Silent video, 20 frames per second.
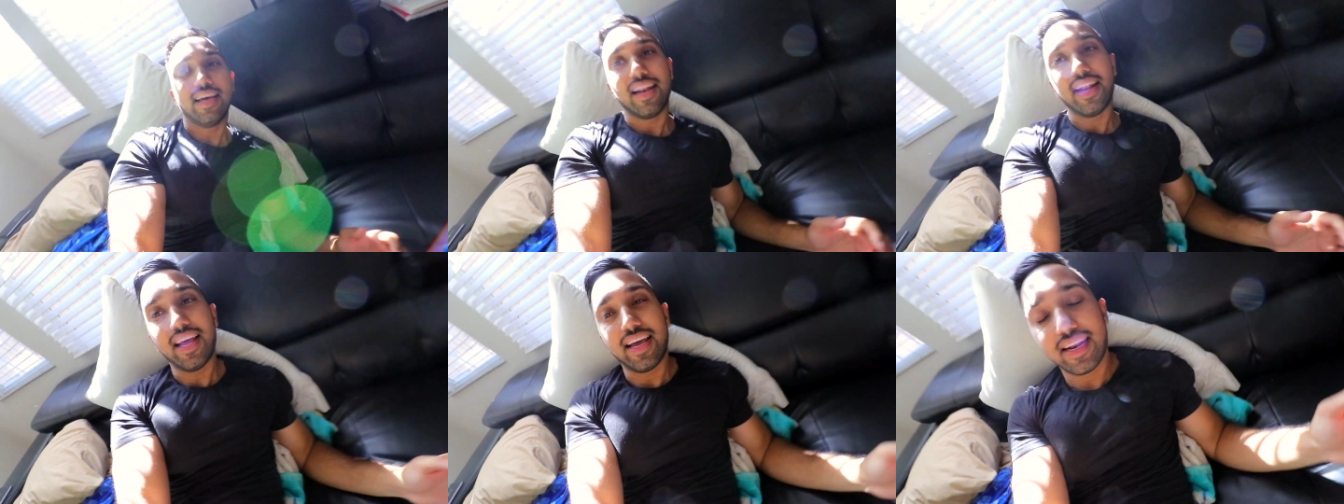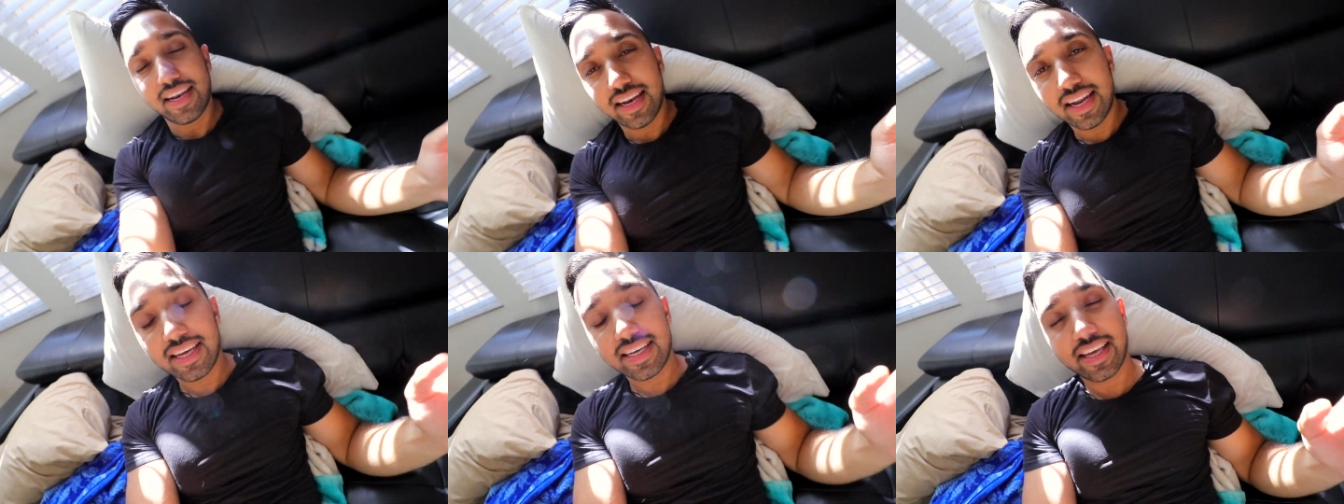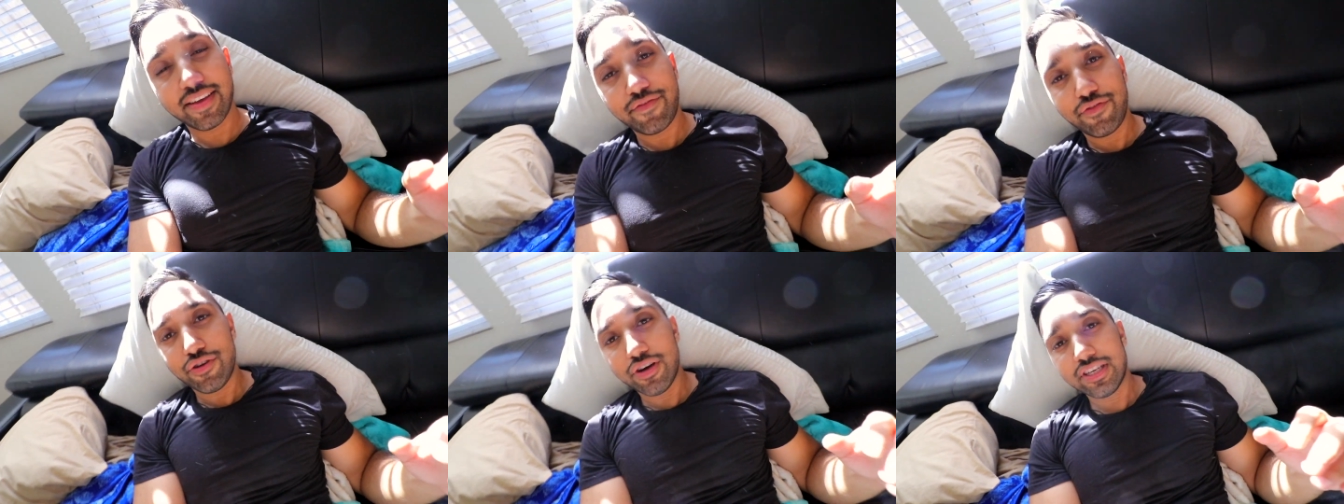And
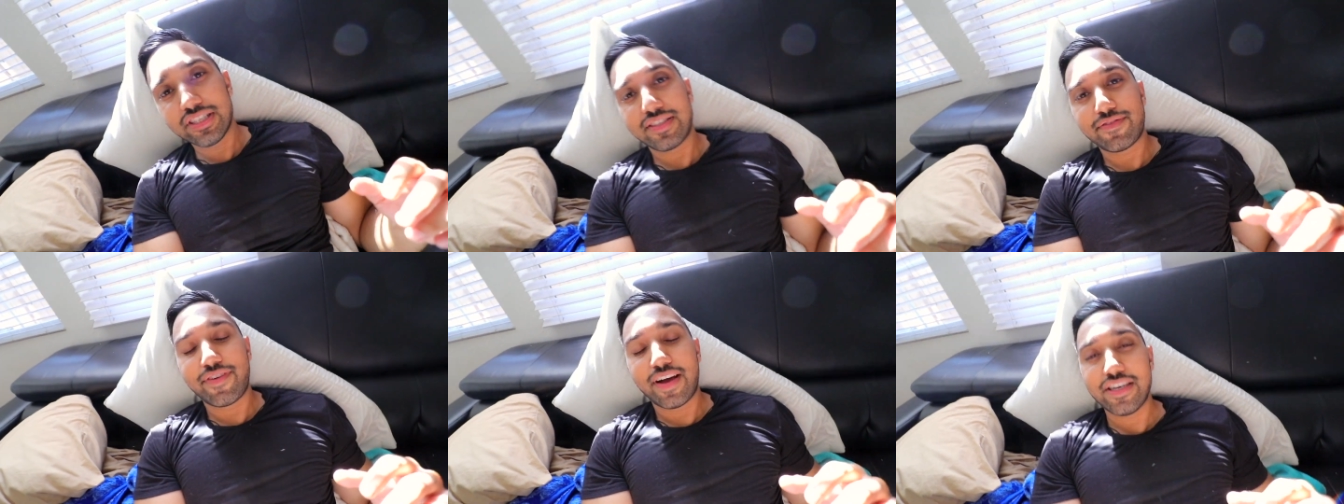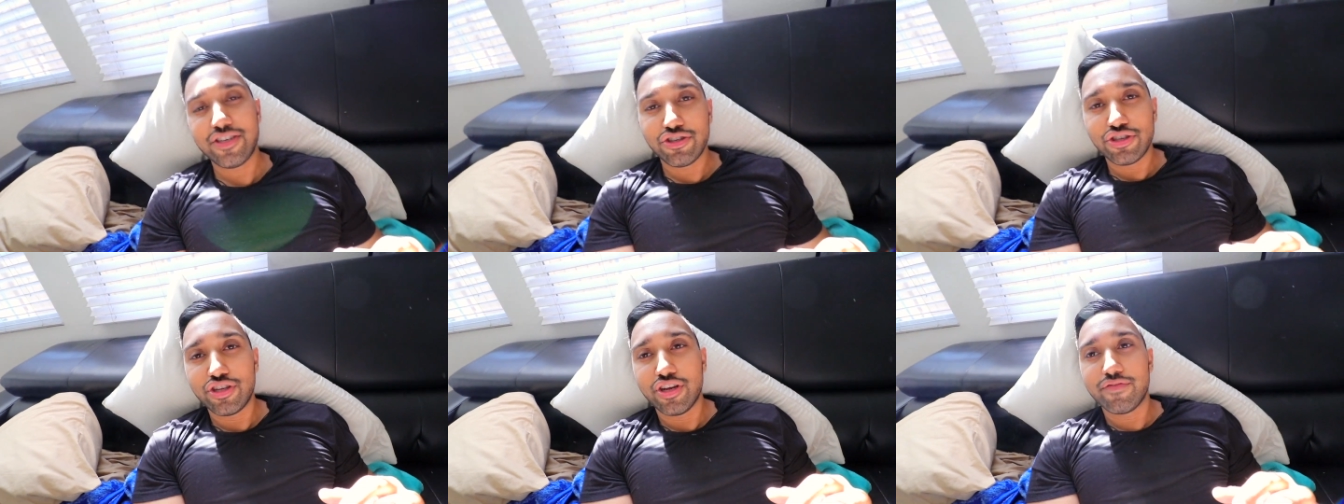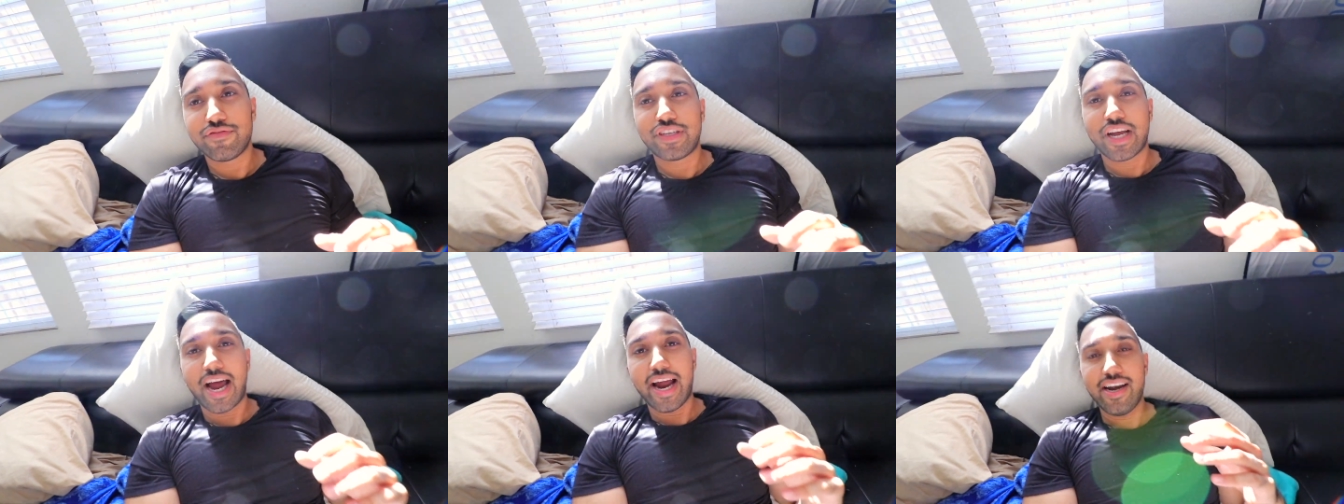like, if you guys find
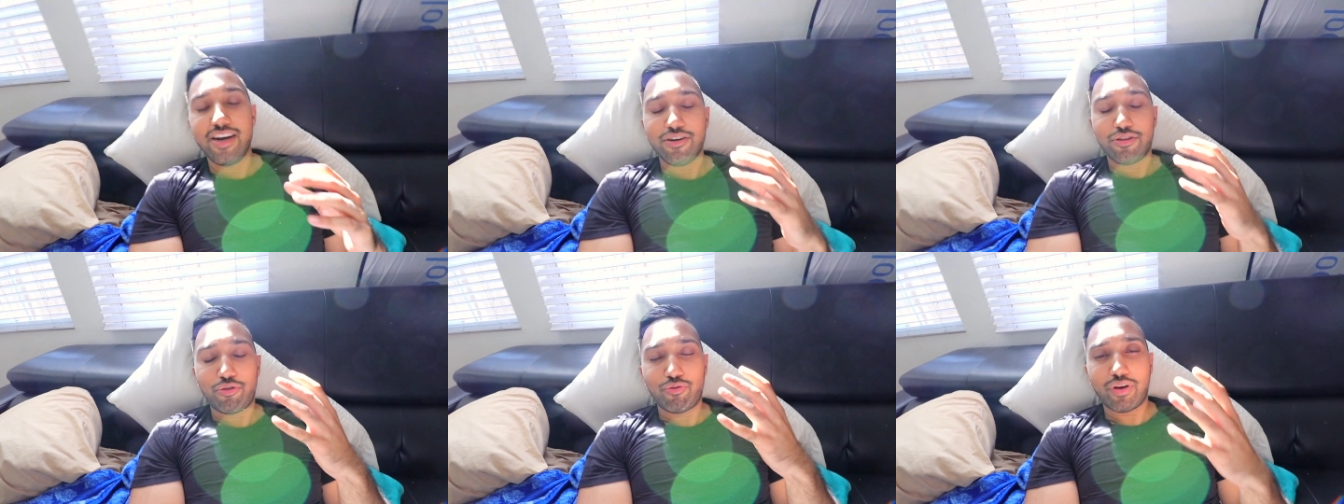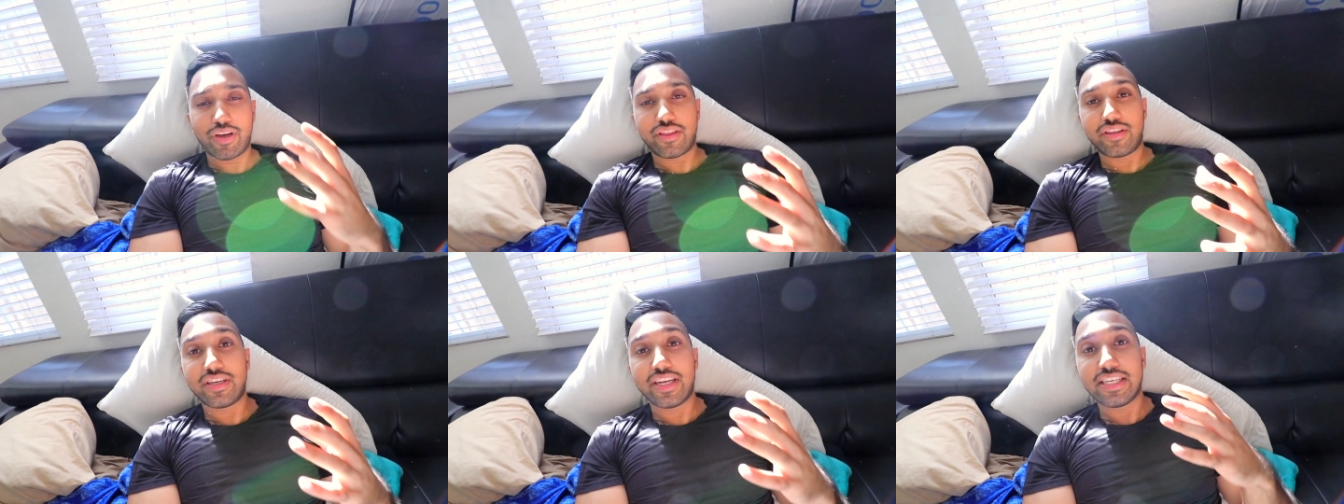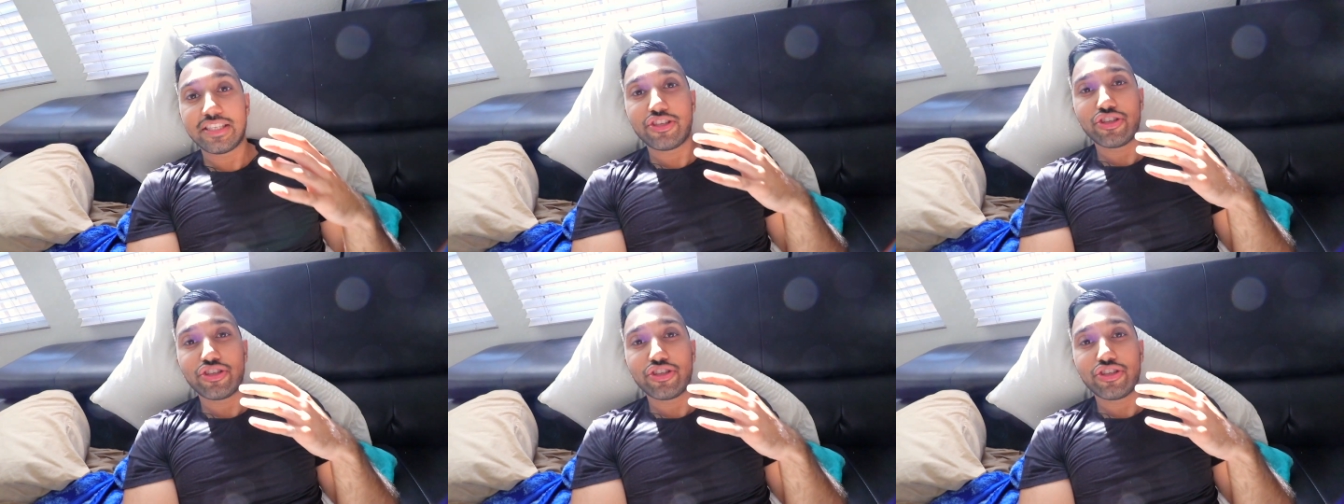yourself tired throughout the day,